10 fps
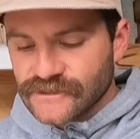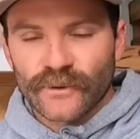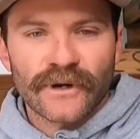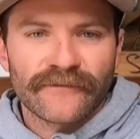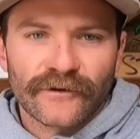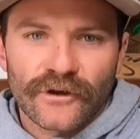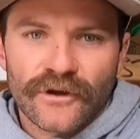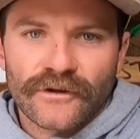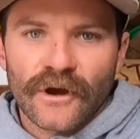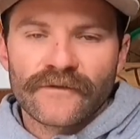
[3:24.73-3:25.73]
So what I've
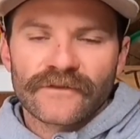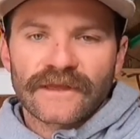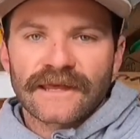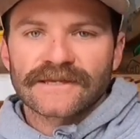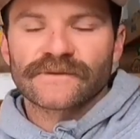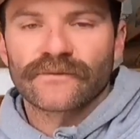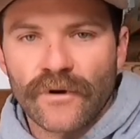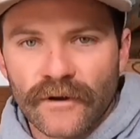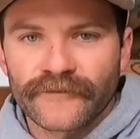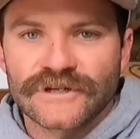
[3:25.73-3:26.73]
learned over the years with
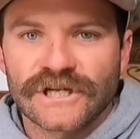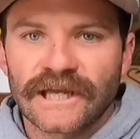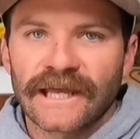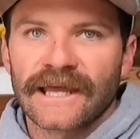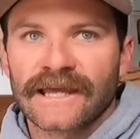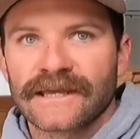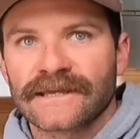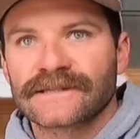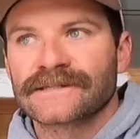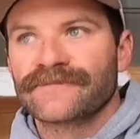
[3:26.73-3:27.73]
rock fishing
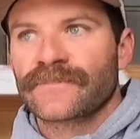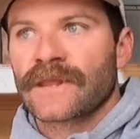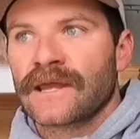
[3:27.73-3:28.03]
is